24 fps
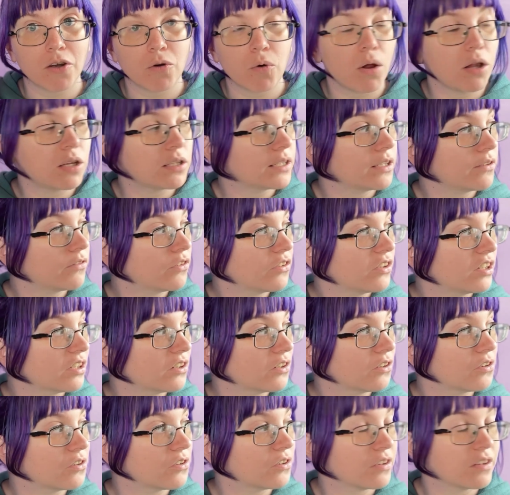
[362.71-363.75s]
quality of
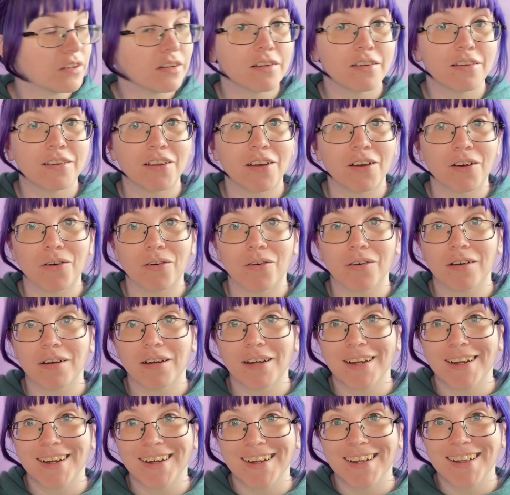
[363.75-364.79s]
stickers. So
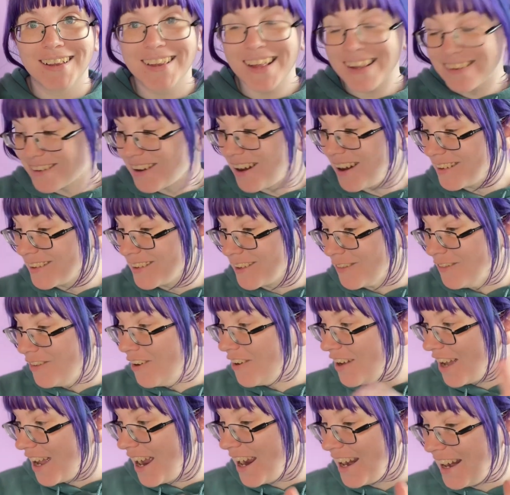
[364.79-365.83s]
that's awesome.
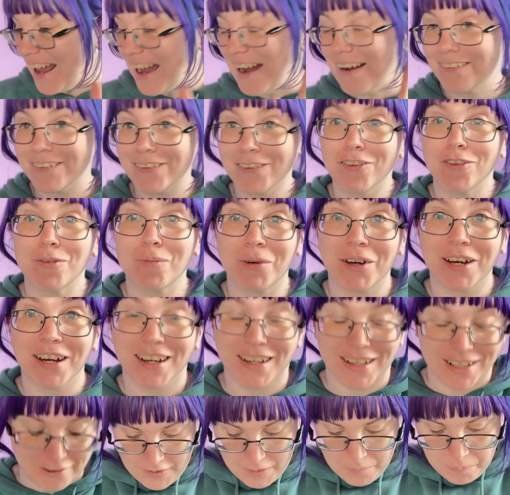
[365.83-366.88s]
Okay, now to the
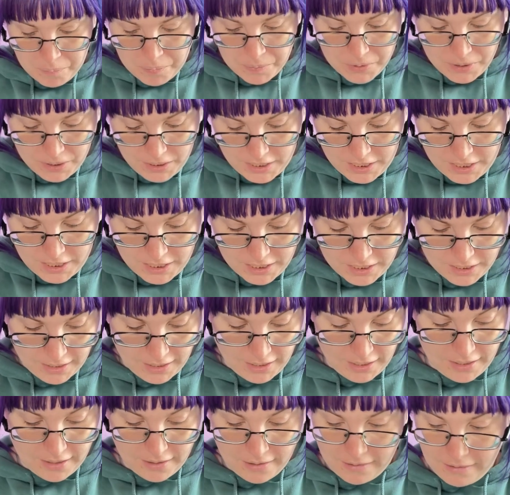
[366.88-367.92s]
book. The book
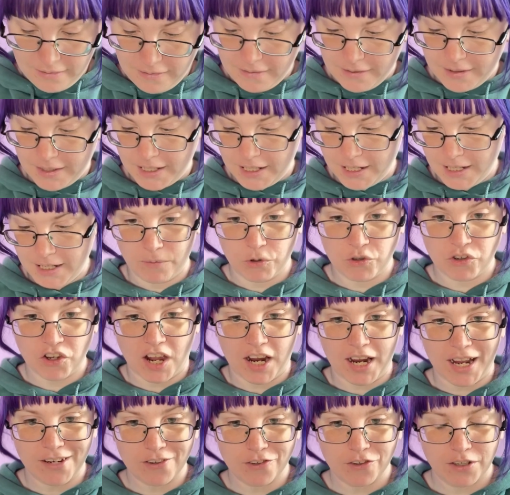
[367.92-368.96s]
is, which I
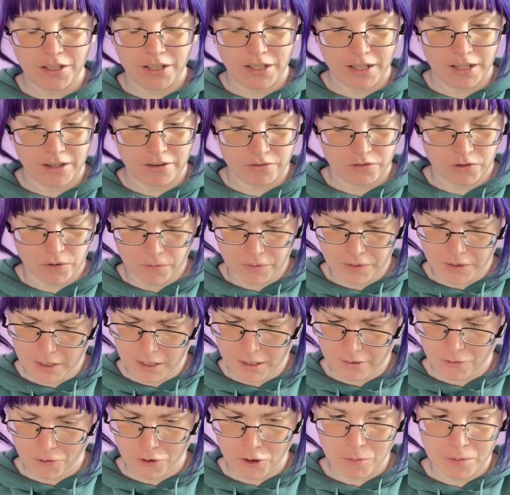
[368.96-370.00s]
actually don't think
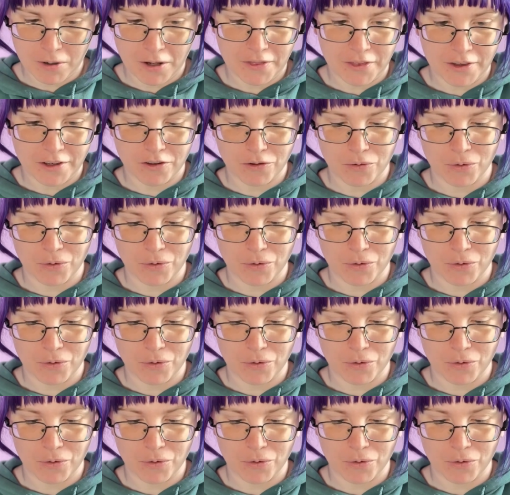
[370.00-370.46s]
I've heard about this